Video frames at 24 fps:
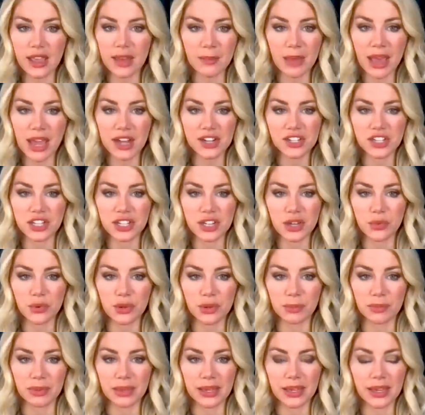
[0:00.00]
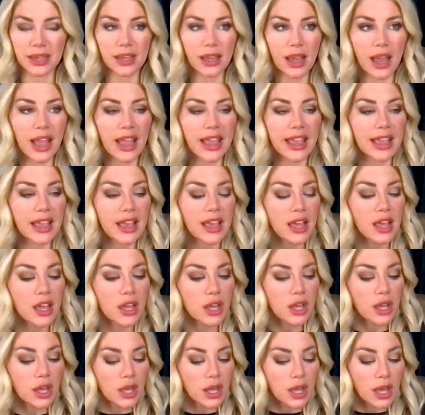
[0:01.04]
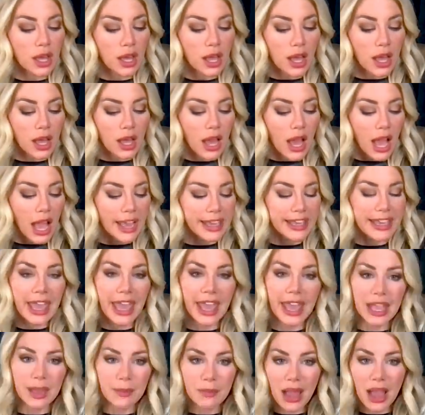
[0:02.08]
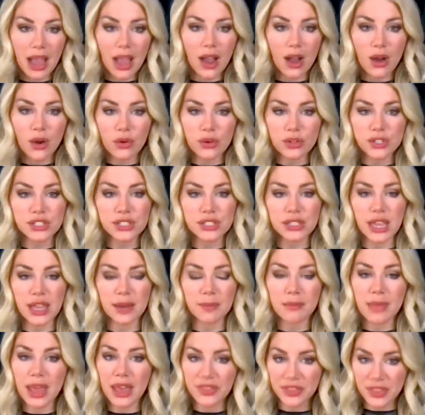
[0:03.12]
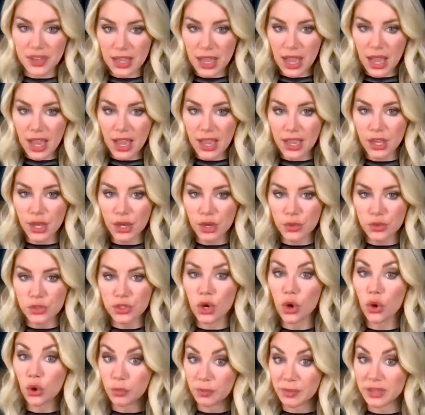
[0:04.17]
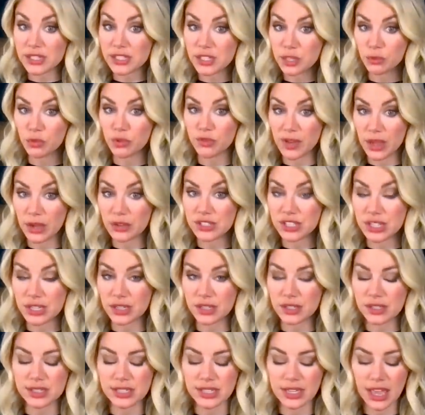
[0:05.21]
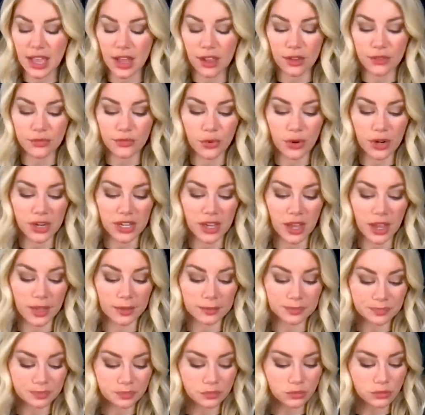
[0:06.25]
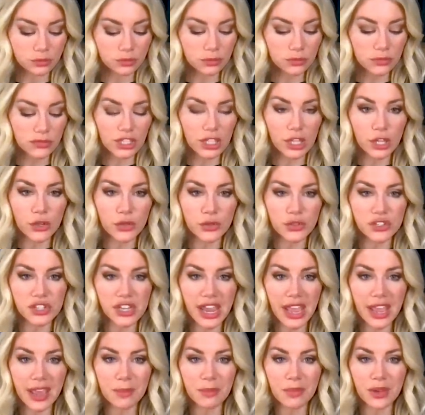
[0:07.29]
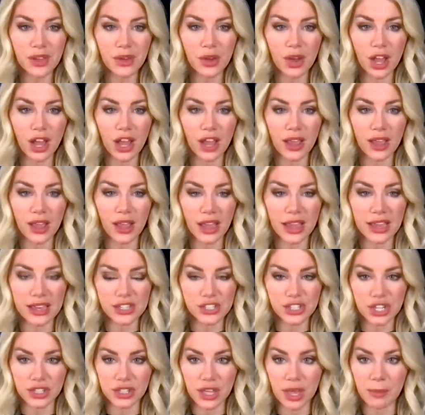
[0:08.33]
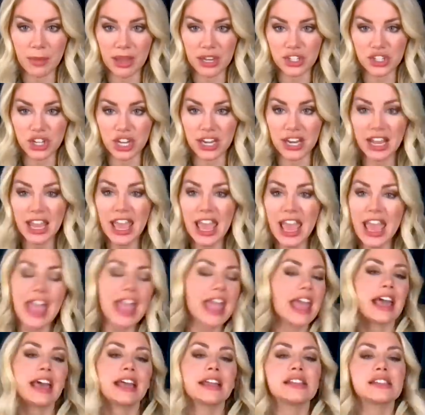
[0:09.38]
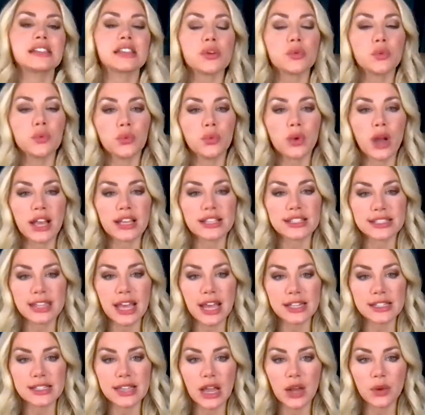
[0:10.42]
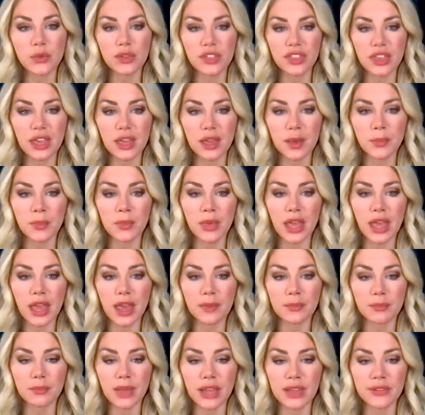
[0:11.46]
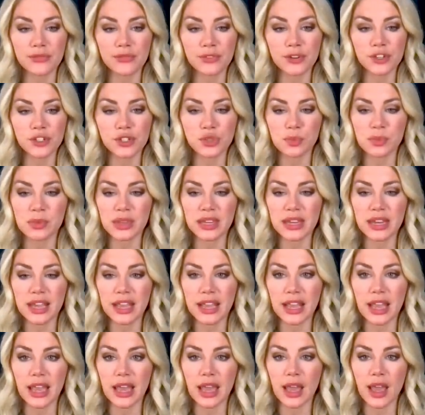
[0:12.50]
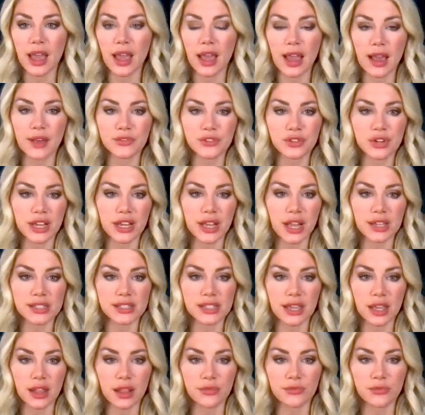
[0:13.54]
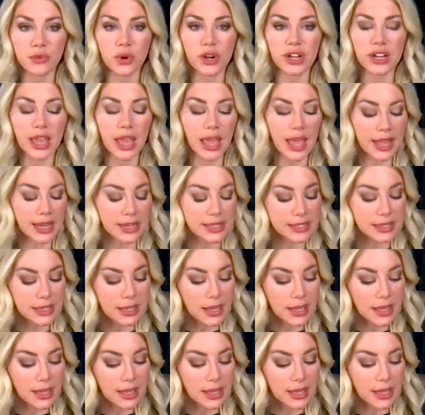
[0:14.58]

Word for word: imagined it would be. I I came out and met the guy who told me to move out to, to California, whose name I, I shall not mention. And I sat down with him at my first meeting after I got to California. And,